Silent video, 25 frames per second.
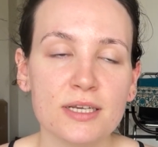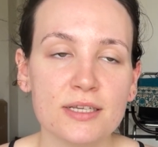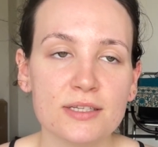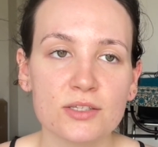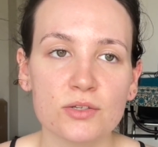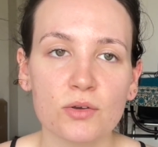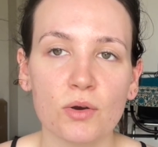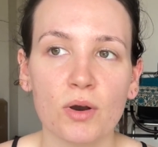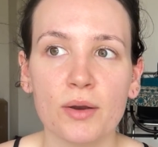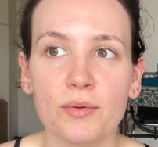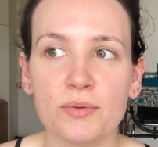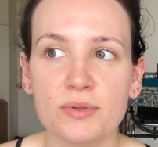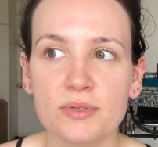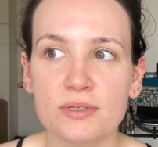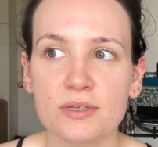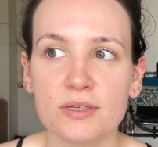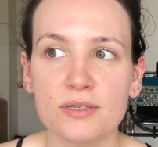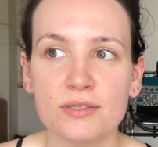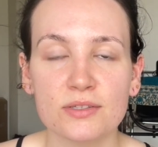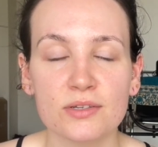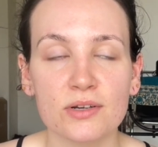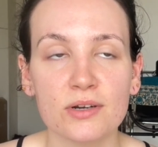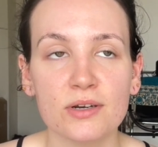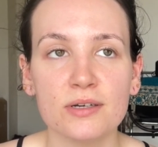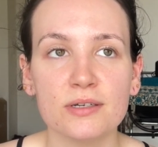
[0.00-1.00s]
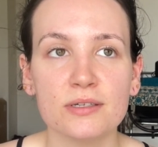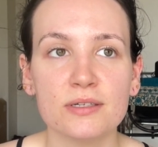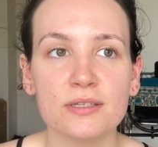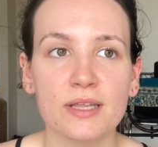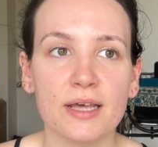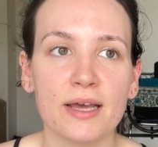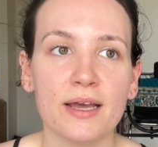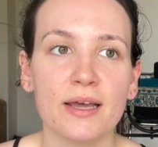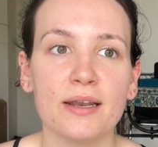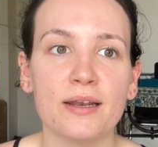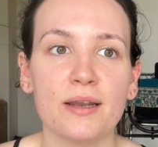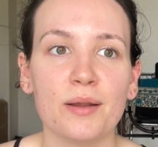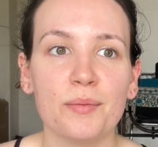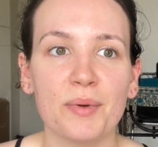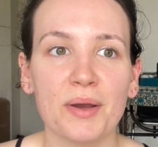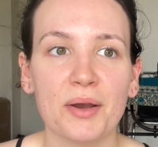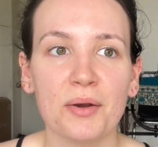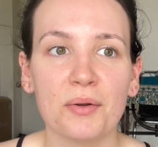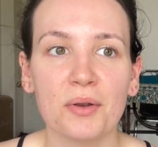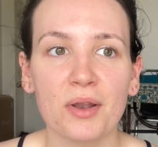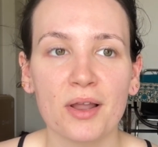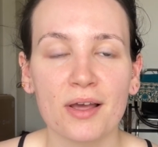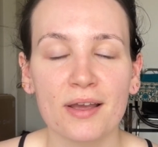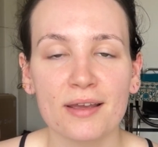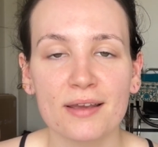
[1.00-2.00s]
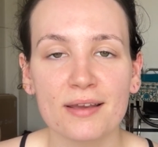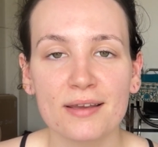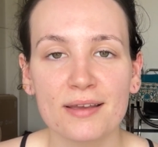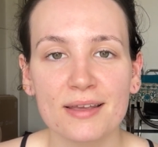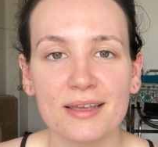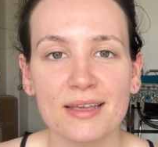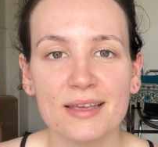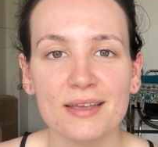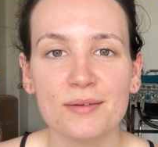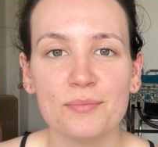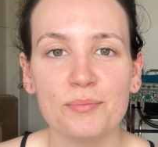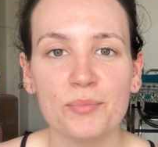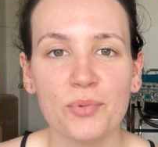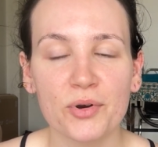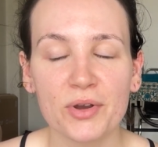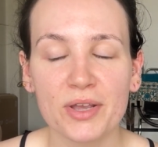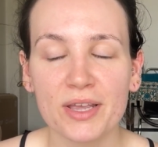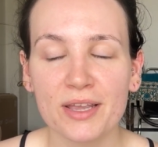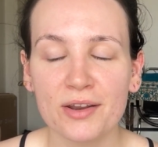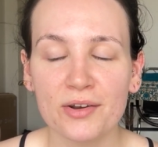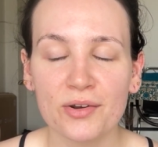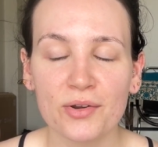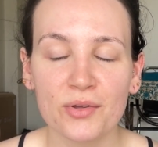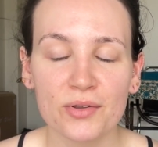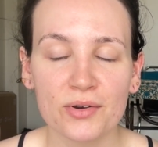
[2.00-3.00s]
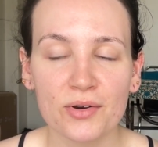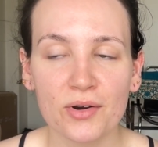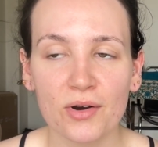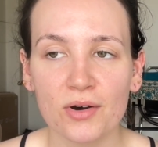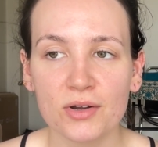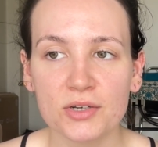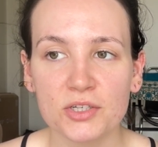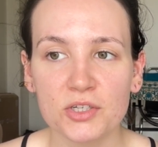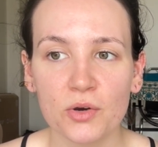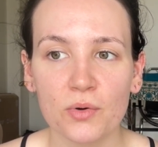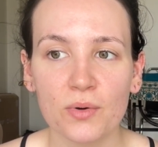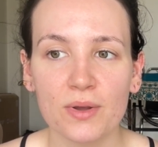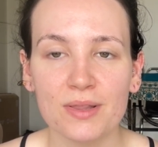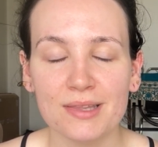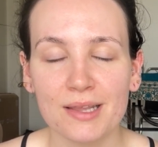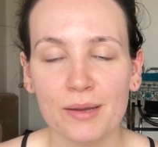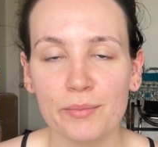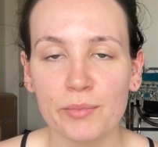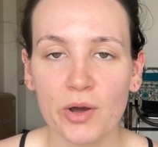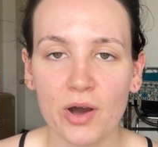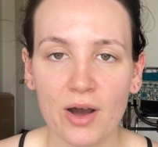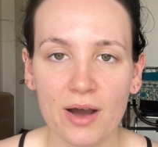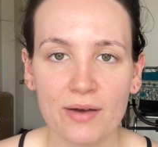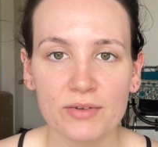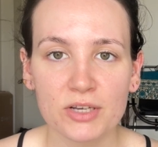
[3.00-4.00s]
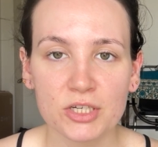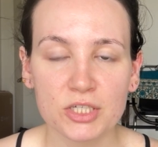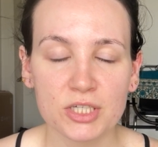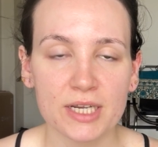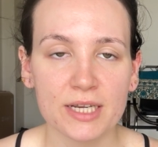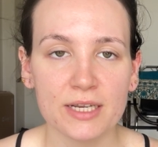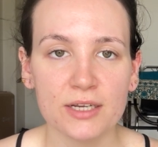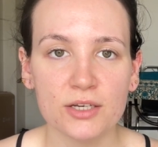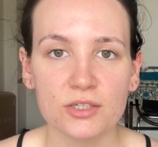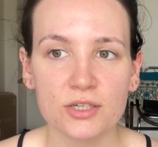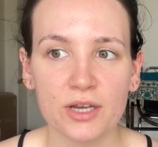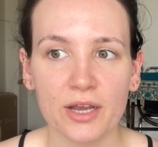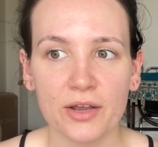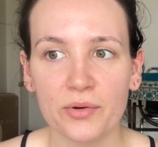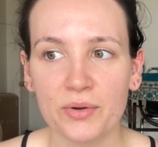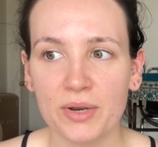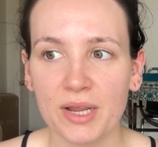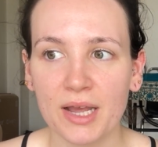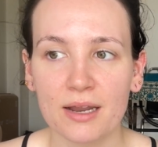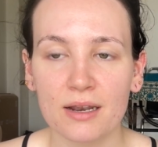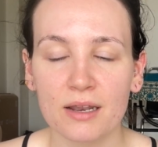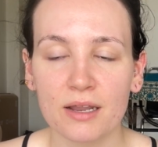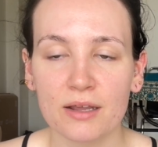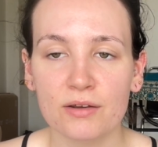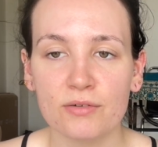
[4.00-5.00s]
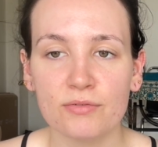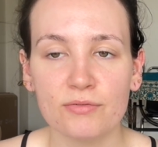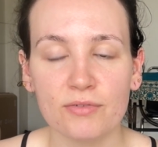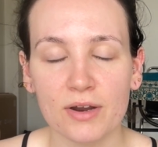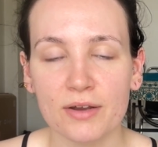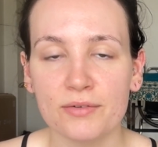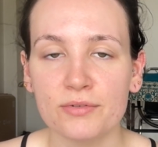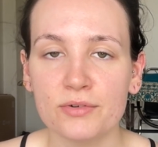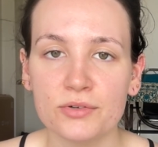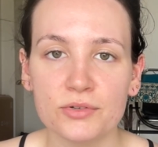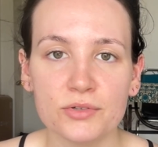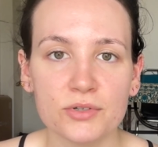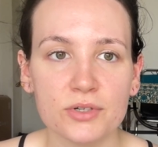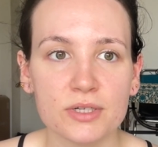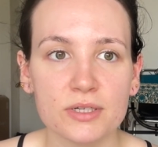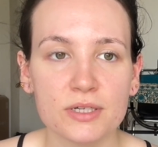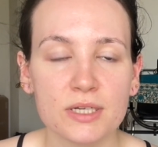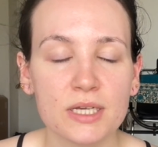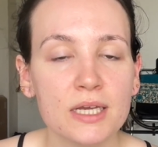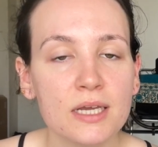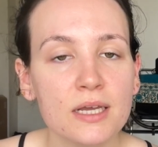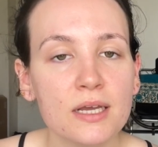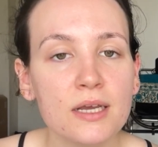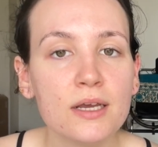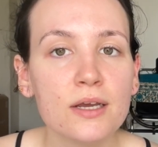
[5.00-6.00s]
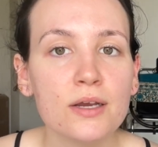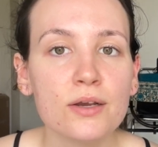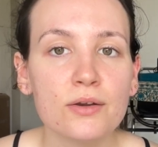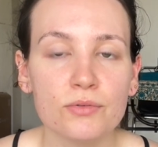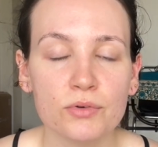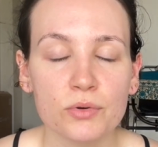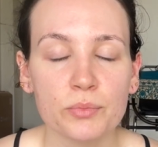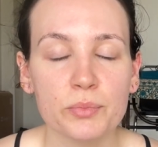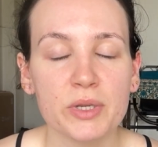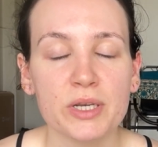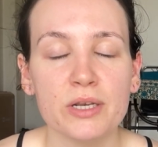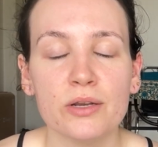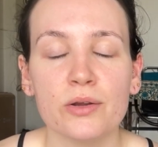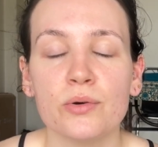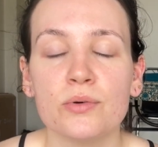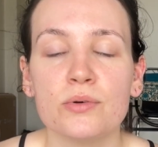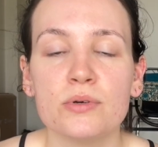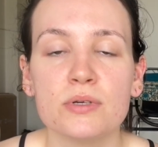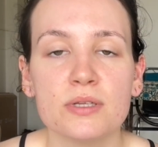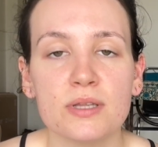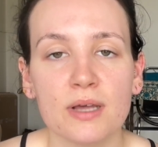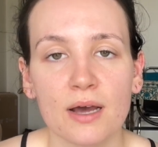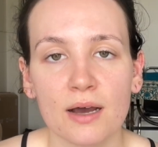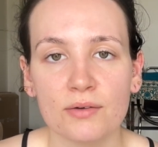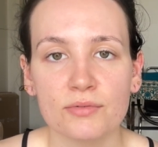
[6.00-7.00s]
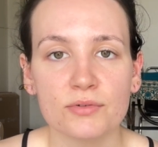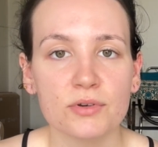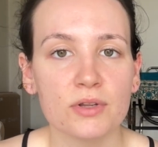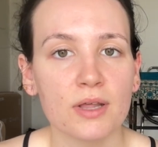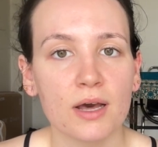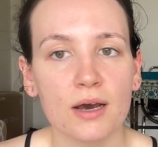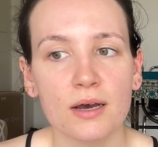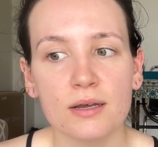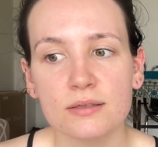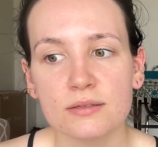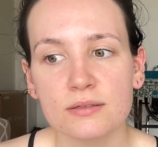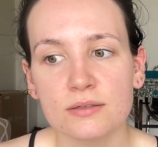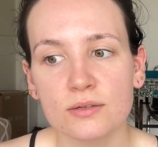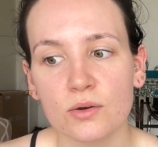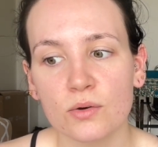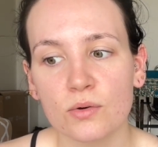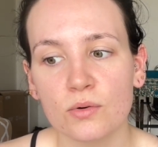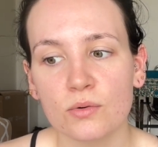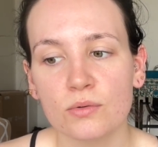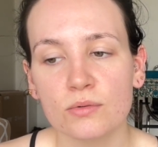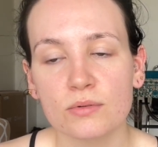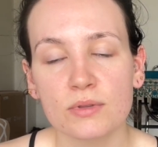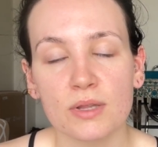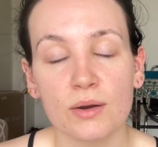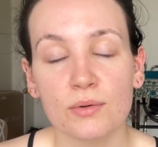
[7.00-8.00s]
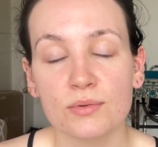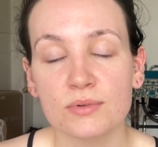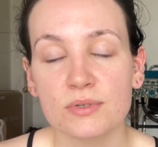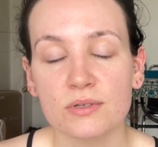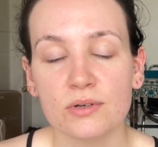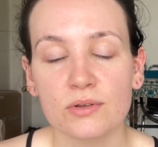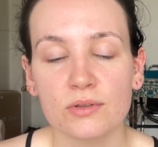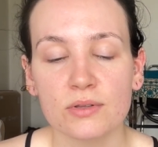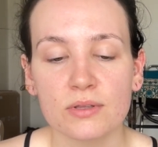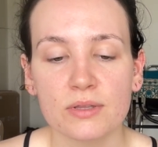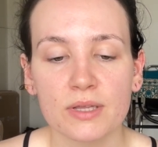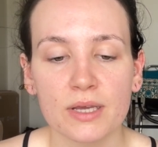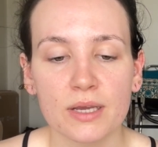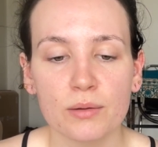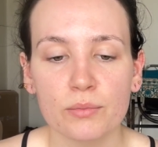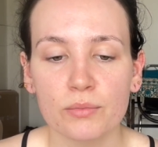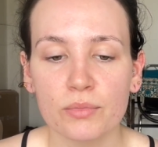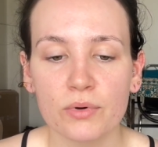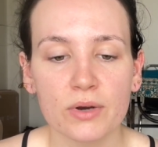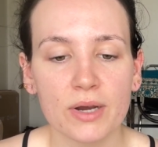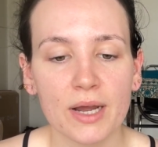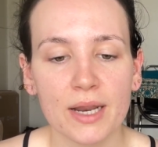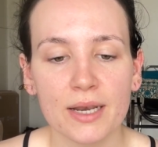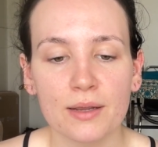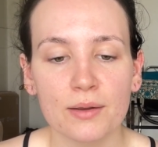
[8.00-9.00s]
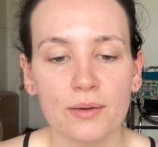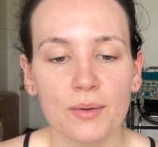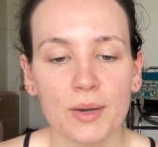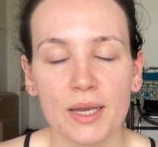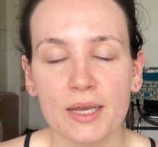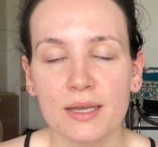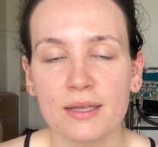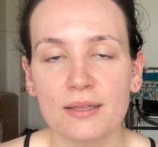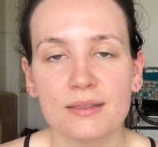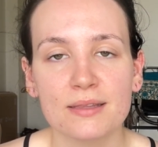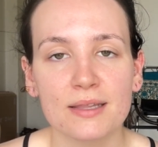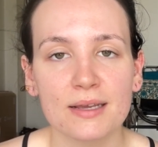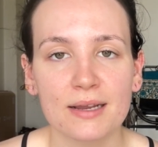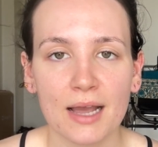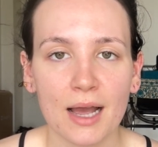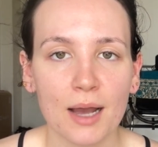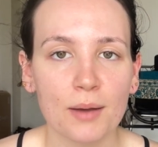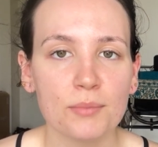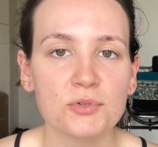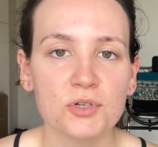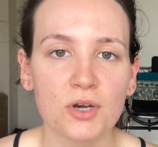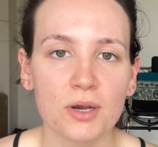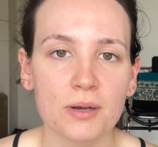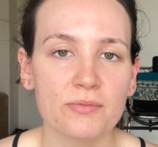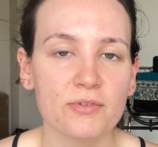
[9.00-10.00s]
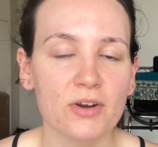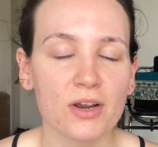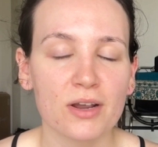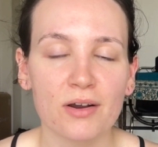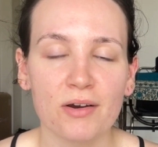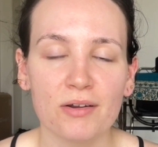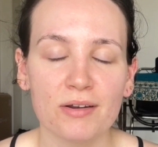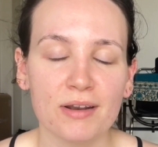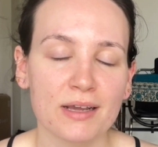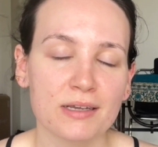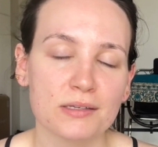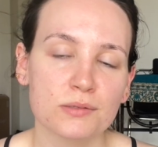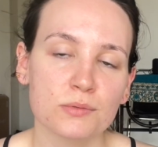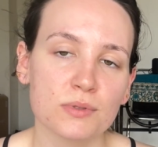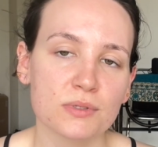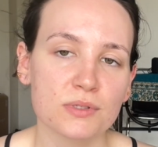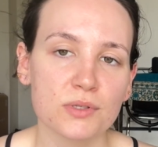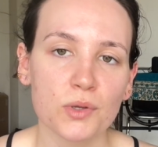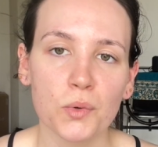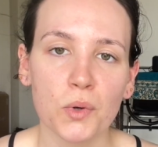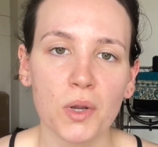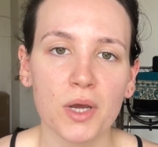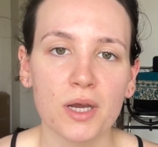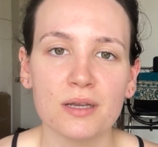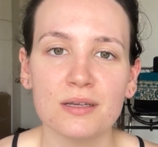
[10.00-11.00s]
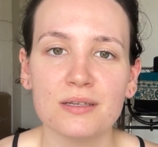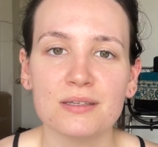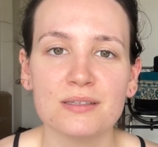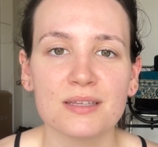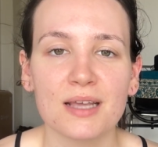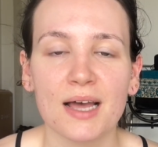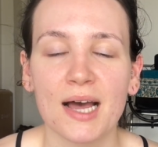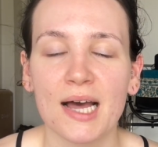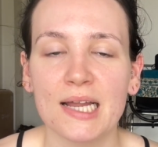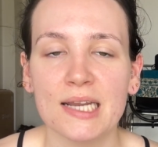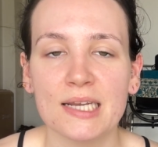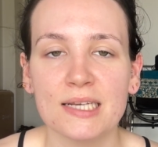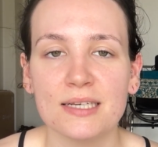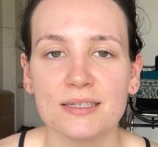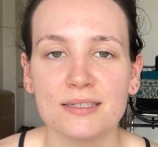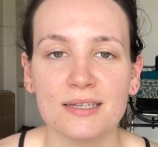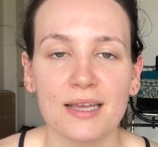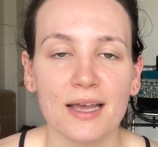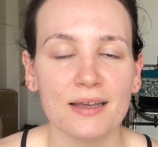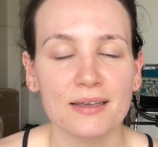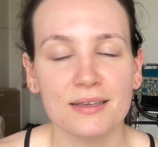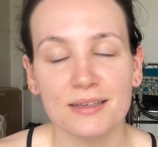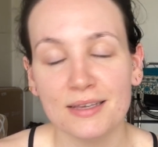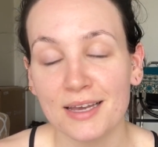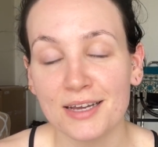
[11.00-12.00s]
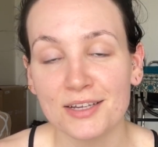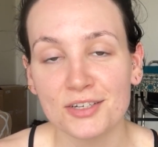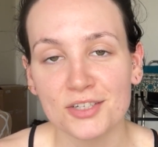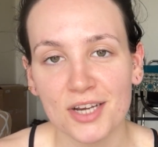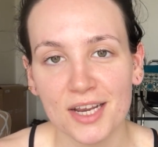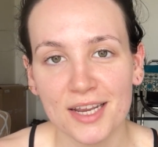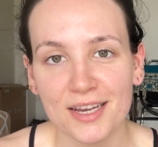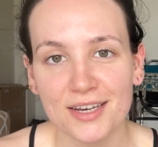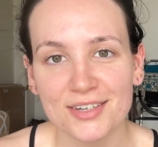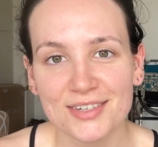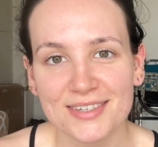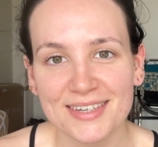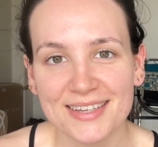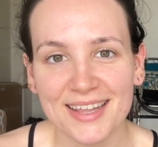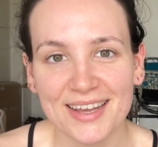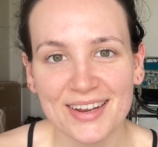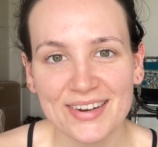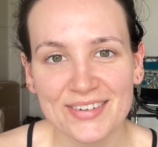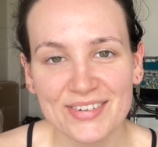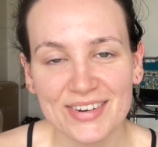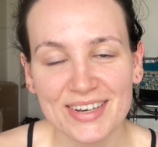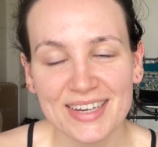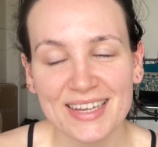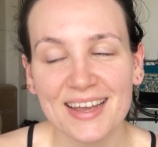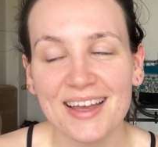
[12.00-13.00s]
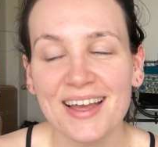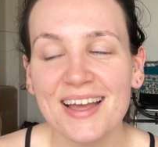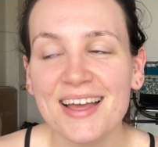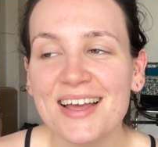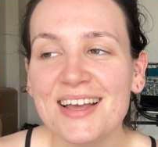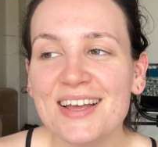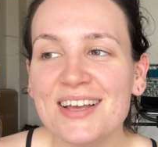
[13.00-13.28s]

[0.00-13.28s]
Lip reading: So I was concerned then about like booking another auto and them not having change. I only had like a 500 rupee note after that, so that was another thing. But anyway, the cab driver I got next was so nice, and yeah, he had change, thankfully.